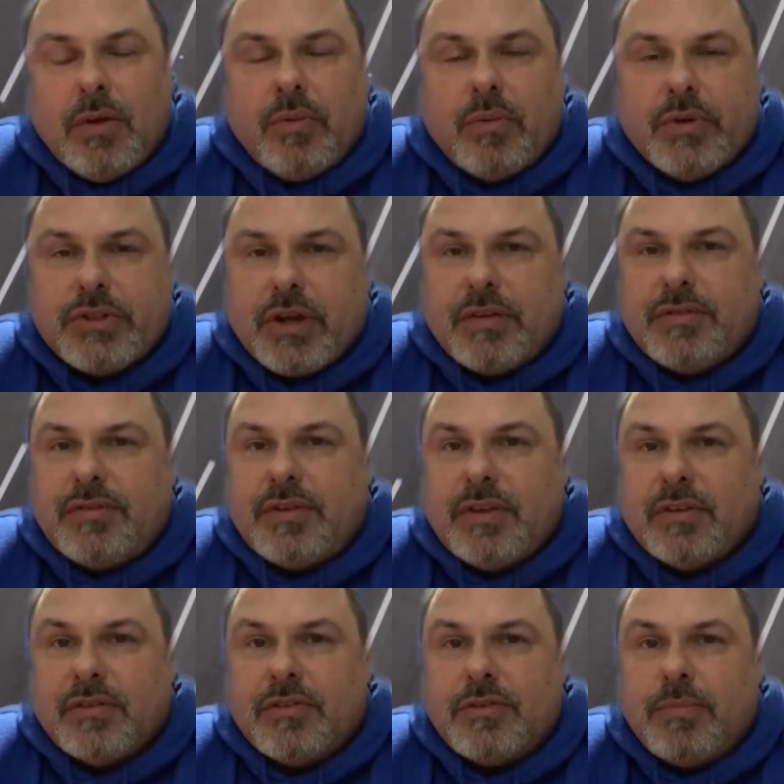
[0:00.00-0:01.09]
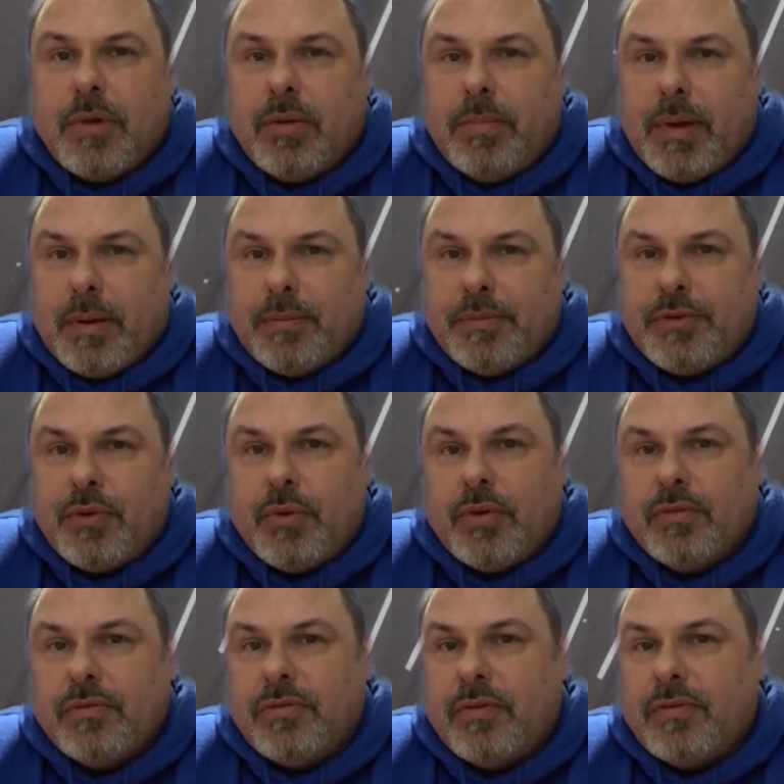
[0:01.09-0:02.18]
which I've seen small pumps
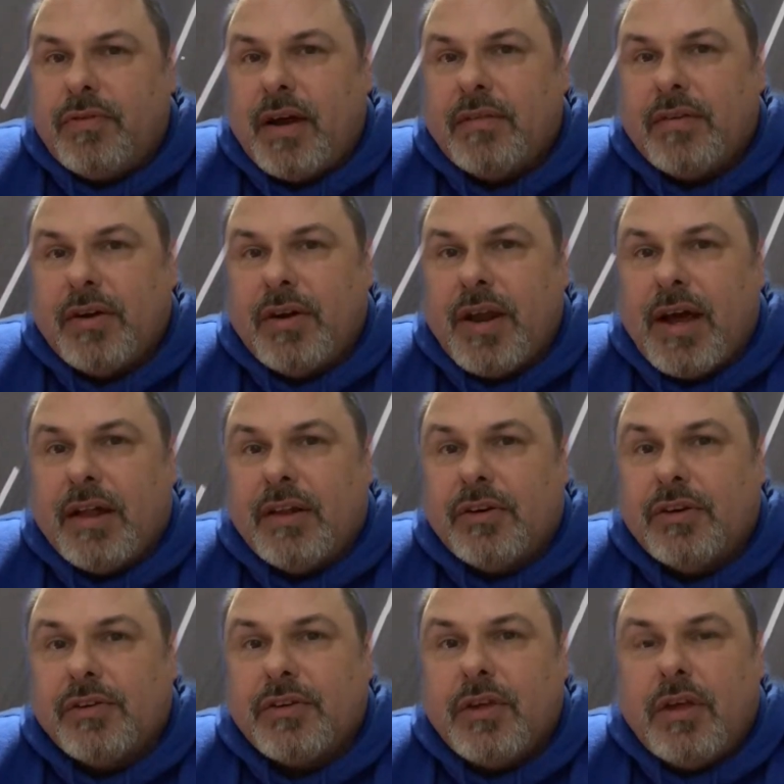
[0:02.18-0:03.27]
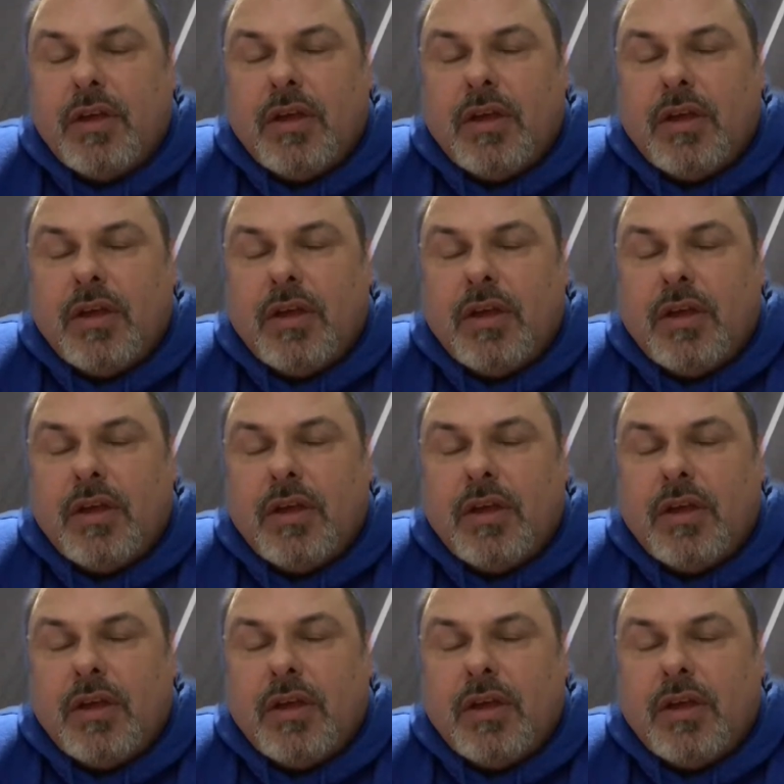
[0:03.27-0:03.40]
going for $500